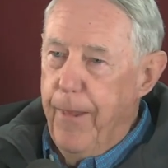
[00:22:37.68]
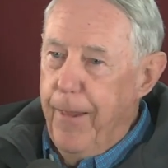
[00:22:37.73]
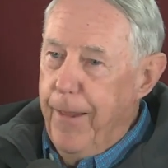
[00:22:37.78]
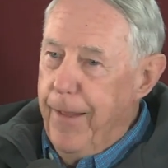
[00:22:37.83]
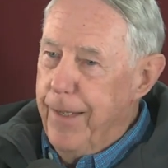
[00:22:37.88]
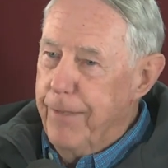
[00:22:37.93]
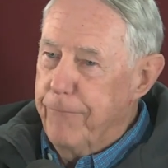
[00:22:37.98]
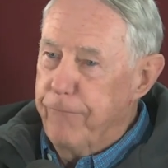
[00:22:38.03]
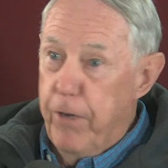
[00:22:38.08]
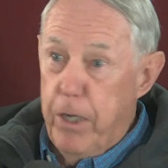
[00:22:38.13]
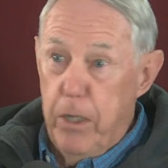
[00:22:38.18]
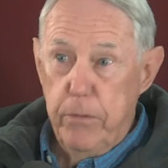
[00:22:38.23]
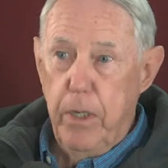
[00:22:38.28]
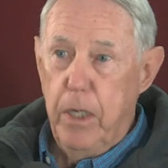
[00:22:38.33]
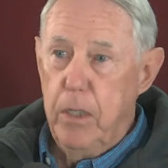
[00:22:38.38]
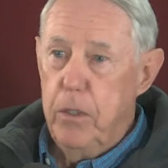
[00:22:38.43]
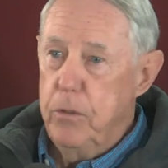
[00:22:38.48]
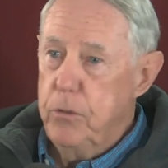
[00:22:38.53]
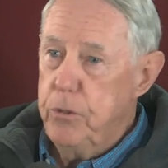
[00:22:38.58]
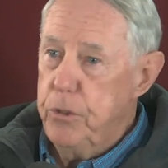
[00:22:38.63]
and found
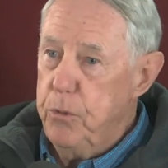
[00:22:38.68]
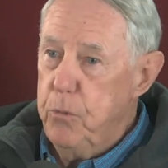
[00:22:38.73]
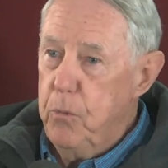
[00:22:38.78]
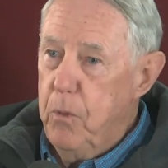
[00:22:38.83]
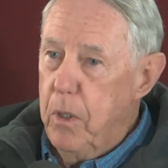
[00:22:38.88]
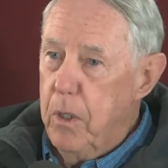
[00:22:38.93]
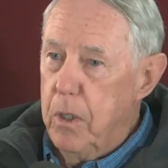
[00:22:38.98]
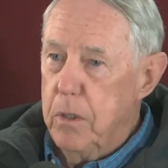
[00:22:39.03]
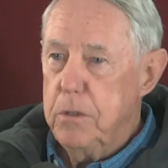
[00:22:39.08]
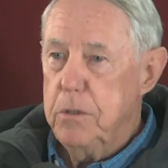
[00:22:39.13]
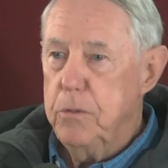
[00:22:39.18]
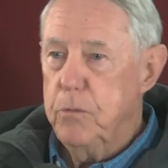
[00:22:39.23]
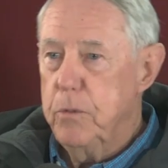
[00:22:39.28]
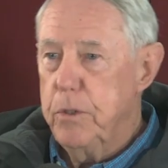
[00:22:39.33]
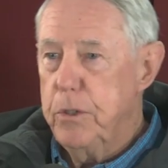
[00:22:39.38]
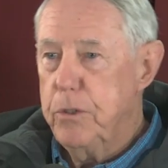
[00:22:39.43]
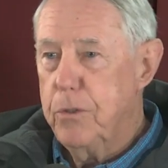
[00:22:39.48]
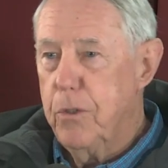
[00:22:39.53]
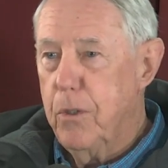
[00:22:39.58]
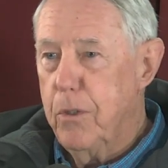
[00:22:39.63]
out who she was, and
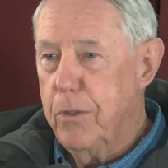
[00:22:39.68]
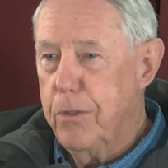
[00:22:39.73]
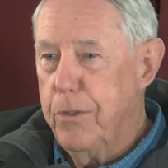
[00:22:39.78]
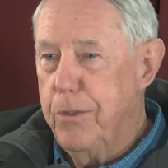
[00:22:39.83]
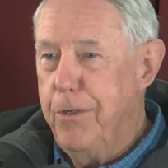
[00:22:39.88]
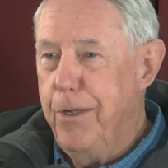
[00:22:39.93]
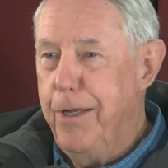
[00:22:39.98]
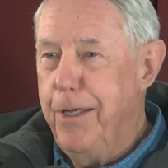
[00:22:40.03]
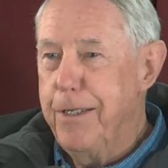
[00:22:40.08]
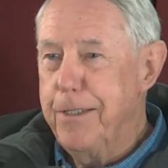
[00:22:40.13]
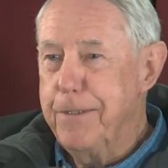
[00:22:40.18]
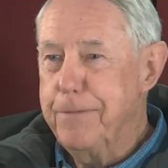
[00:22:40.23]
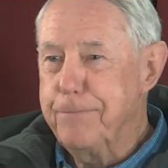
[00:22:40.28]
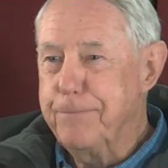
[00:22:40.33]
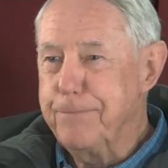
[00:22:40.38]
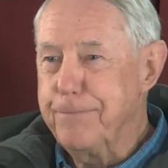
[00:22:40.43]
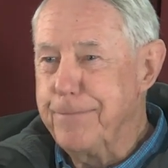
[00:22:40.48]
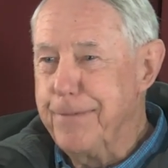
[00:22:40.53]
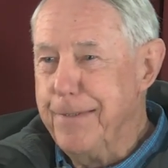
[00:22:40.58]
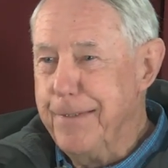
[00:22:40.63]
we started to date.
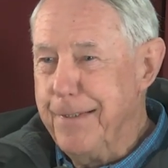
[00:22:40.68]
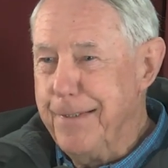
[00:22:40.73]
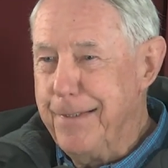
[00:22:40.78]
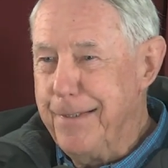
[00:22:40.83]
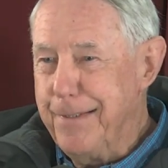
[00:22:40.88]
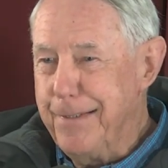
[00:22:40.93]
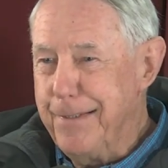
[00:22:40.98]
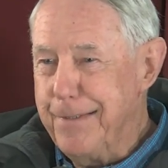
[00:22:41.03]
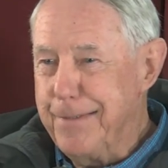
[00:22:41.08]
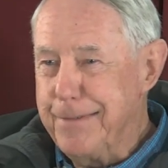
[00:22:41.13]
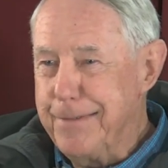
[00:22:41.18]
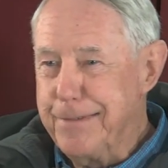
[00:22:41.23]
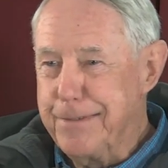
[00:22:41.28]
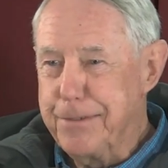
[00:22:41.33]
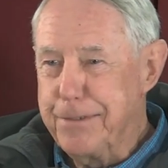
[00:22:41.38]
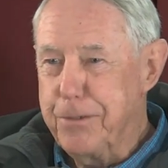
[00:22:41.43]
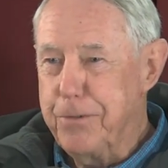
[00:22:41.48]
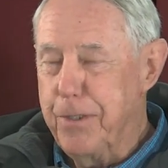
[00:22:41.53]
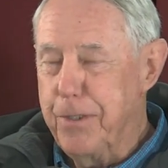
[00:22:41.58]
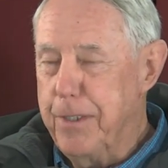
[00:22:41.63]

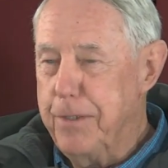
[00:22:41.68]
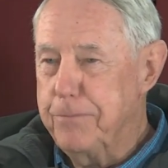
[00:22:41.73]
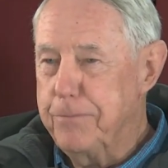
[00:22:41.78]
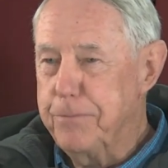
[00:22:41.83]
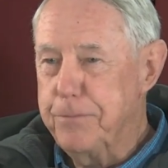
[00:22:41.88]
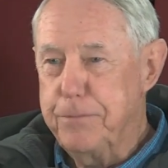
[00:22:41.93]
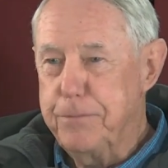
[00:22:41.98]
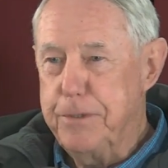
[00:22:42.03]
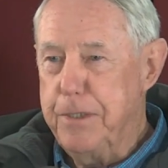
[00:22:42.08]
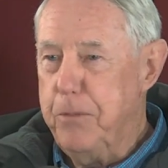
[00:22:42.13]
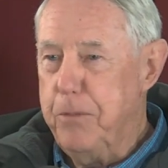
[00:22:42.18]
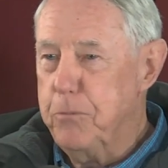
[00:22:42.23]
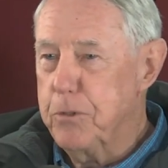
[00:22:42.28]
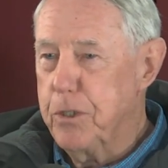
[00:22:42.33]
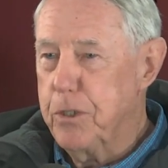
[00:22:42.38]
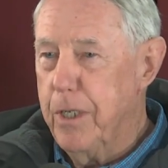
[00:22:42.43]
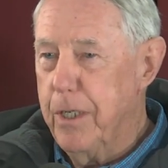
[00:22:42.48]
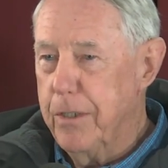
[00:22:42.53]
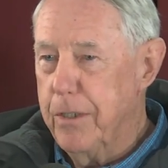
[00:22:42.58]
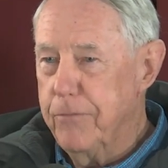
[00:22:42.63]
So that was
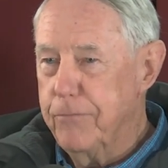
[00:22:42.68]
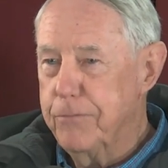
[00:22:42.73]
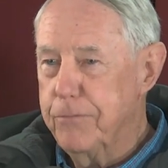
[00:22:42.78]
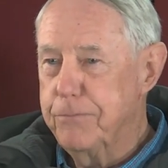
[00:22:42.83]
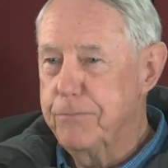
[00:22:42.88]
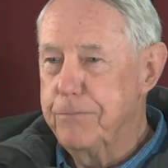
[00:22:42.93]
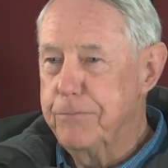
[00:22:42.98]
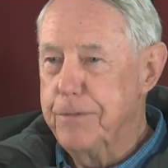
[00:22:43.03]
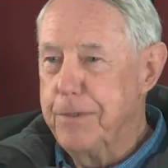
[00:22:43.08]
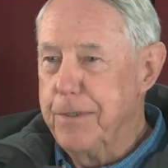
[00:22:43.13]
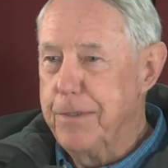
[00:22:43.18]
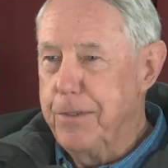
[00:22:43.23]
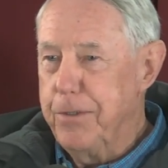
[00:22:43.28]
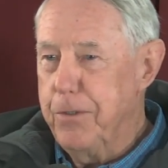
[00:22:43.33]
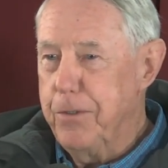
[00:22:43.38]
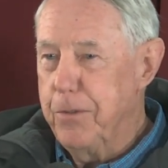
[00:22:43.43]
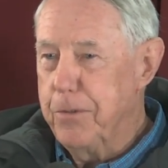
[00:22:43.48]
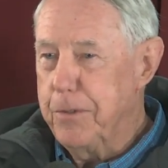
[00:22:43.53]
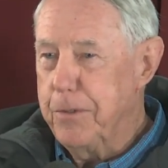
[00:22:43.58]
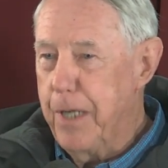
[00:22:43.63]
kind of,
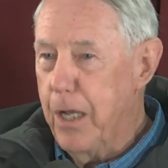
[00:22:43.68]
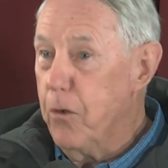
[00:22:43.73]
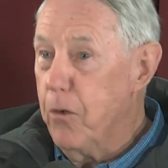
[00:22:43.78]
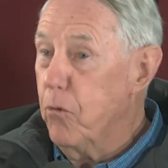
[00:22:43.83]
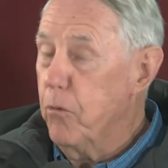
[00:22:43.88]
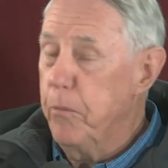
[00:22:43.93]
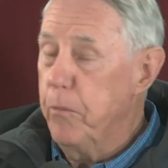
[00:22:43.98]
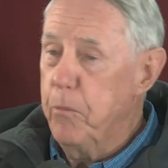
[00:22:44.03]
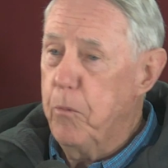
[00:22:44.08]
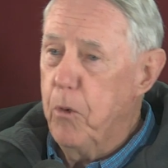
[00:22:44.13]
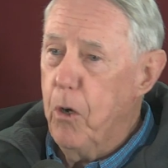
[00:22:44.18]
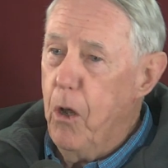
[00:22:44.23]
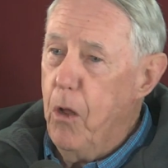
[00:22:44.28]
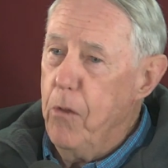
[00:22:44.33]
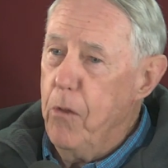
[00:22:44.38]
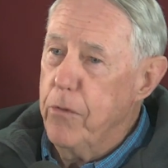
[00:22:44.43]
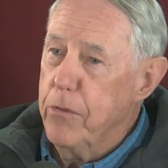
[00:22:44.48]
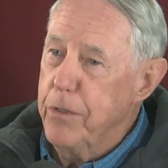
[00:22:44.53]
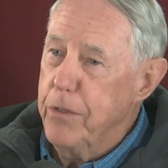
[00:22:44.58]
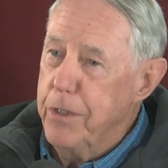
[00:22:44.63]
I don't remember
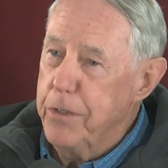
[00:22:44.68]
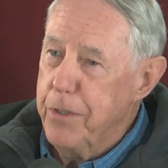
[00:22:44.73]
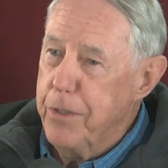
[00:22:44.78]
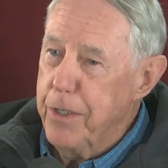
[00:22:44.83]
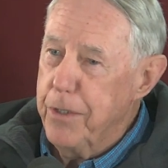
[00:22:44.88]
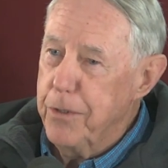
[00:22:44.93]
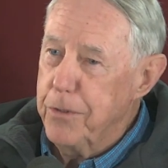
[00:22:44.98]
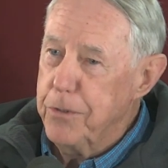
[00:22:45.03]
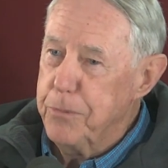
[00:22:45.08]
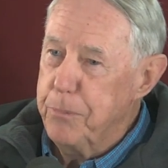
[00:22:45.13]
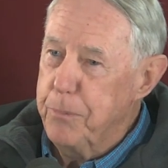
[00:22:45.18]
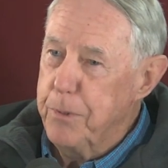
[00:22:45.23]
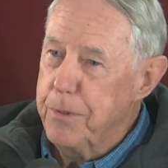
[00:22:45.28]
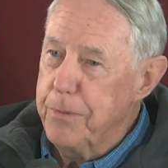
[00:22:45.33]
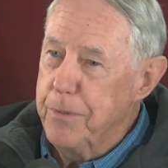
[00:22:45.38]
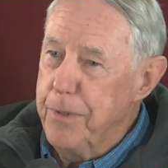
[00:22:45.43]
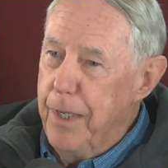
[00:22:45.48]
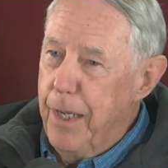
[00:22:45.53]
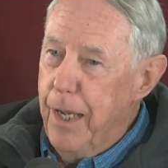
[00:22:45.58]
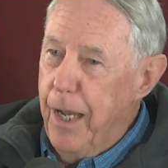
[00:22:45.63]
all the details, but
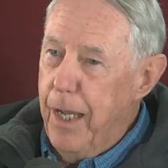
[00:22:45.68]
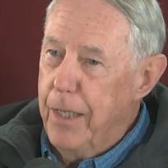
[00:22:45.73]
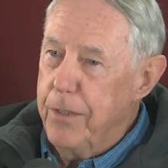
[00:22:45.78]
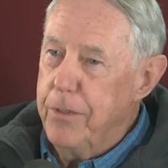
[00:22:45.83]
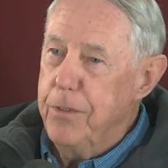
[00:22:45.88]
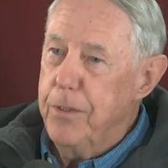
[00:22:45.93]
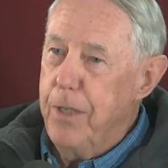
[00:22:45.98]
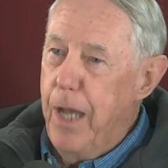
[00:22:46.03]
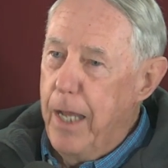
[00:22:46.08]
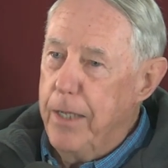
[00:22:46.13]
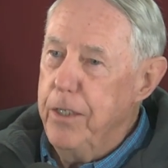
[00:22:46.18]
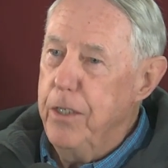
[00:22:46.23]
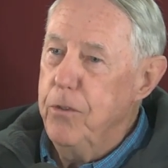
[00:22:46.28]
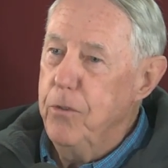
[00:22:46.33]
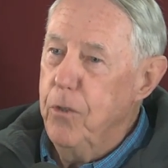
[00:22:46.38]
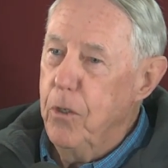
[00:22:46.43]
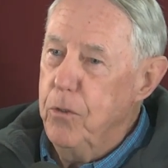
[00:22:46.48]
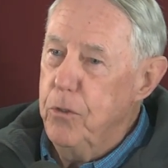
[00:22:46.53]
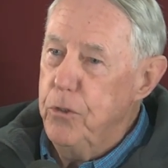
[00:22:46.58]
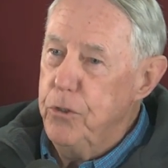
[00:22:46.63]
I did
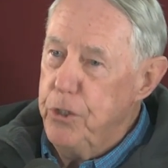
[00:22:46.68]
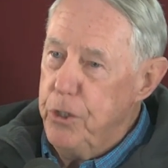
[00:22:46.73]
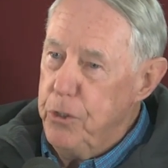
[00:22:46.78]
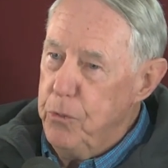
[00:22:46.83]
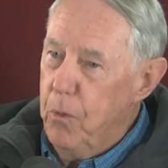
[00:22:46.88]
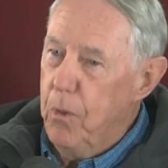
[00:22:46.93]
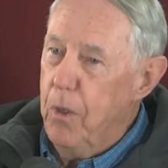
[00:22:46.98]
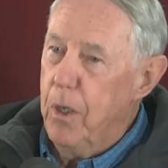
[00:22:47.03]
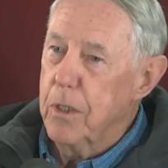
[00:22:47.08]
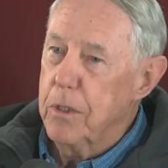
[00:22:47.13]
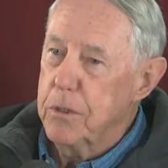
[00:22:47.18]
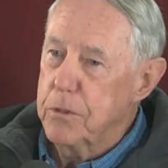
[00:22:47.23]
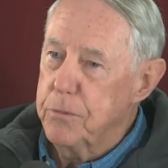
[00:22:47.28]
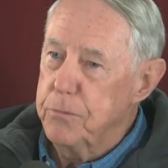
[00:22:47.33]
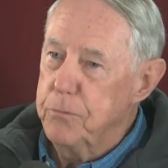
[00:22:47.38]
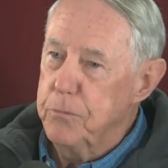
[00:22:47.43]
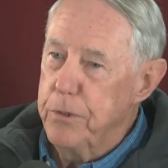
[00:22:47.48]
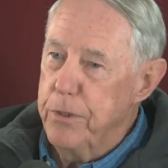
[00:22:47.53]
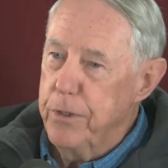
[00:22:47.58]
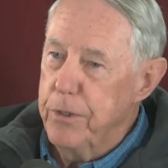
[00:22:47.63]
know who she
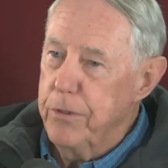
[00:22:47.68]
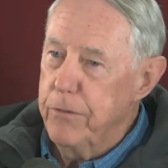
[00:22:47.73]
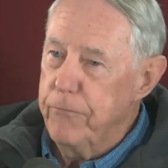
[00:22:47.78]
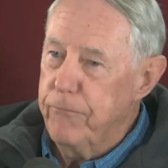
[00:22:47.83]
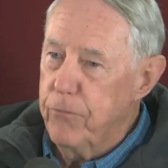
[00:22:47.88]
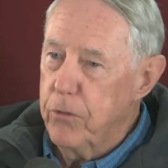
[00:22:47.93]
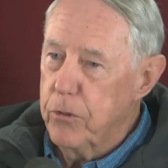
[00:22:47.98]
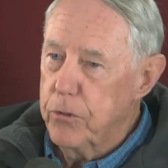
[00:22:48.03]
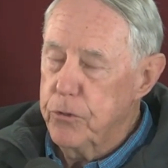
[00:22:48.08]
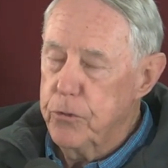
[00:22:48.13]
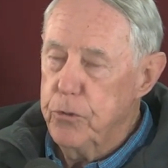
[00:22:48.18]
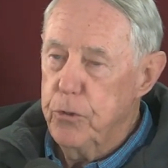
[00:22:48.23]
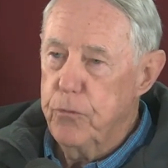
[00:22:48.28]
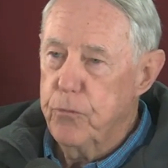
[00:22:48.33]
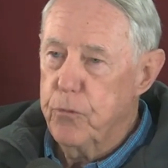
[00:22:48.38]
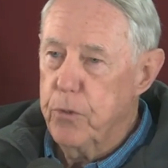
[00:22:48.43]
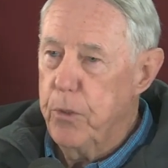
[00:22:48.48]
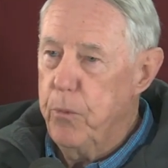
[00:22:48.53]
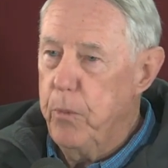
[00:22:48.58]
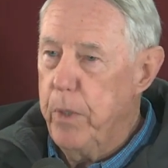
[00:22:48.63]
was within the first 2 or
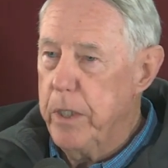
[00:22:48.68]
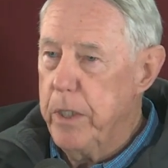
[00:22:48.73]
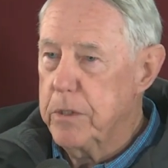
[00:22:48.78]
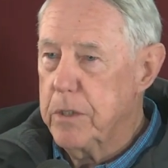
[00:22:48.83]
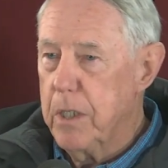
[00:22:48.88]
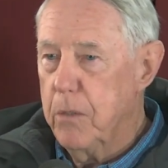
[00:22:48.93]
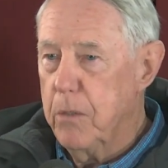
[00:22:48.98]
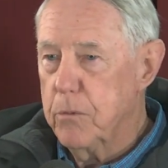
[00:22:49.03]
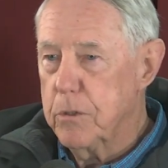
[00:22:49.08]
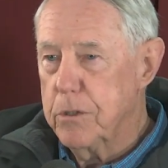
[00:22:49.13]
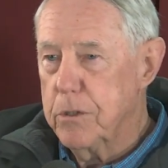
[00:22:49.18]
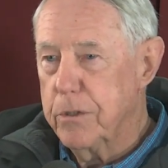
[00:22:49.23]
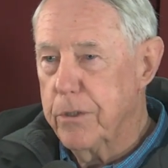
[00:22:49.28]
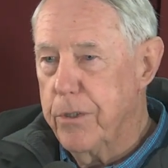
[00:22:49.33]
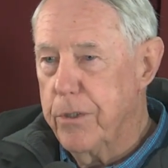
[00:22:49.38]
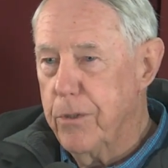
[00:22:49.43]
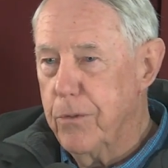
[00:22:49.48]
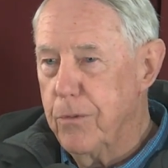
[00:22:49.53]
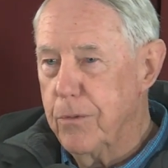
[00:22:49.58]
3 weeks I was in Carrollton.